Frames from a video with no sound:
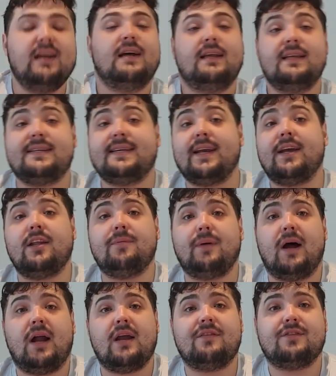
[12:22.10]
The Secular
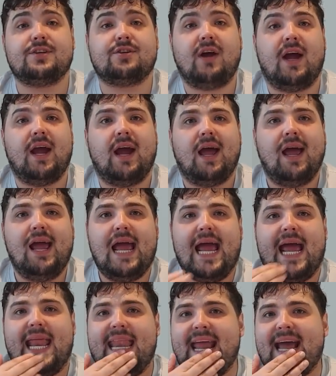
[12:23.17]
Party of Australia.
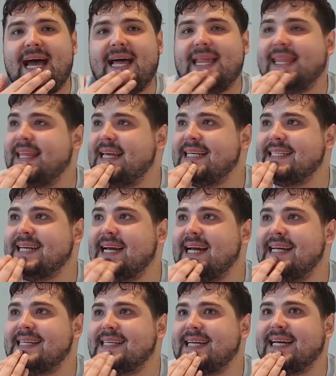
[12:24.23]
Now, these
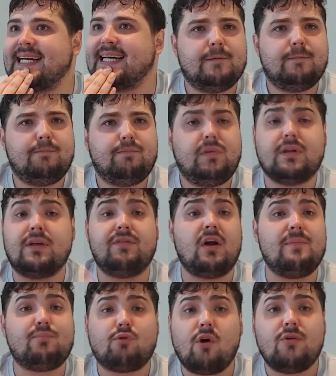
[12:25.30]
guys, they're
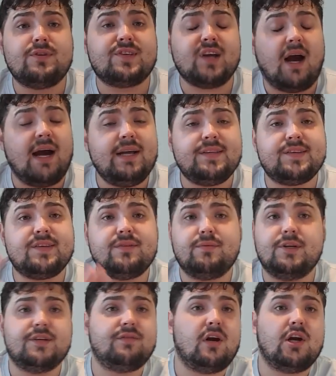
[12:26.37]
very pro-science,
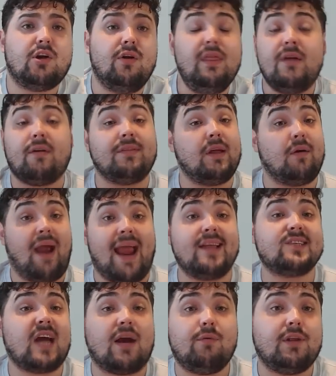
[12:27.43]
which is very good. And they're
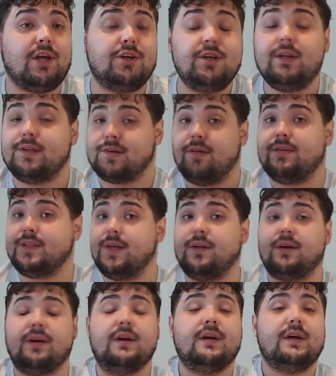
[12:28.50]
anti-religion. That's obviously
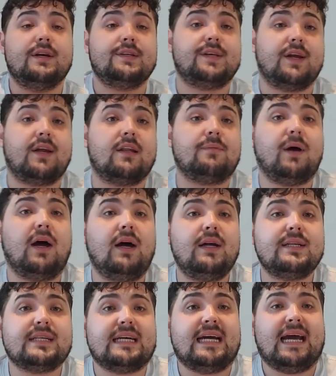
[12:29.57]
the secular
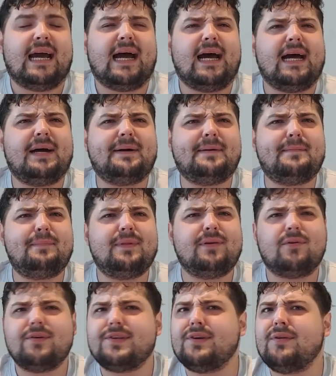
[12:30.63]
part. But
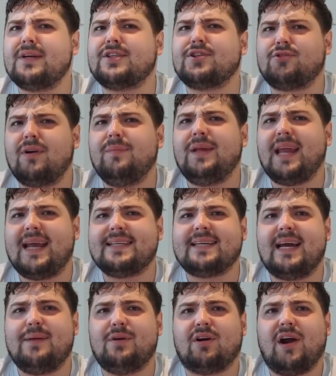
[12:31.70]
they're also extremely
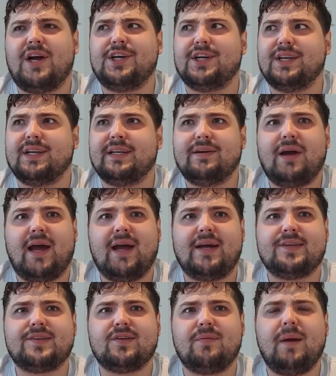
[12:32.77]
anti-immigration.
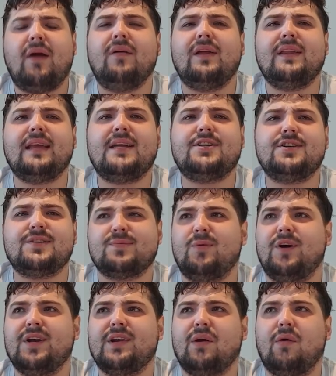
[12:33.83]
So apparently they just
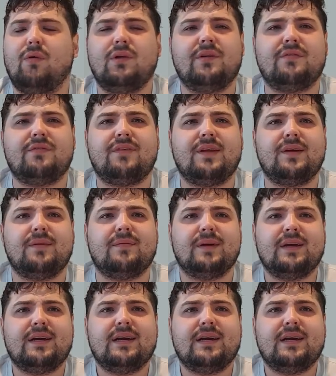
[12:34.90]
want all of the,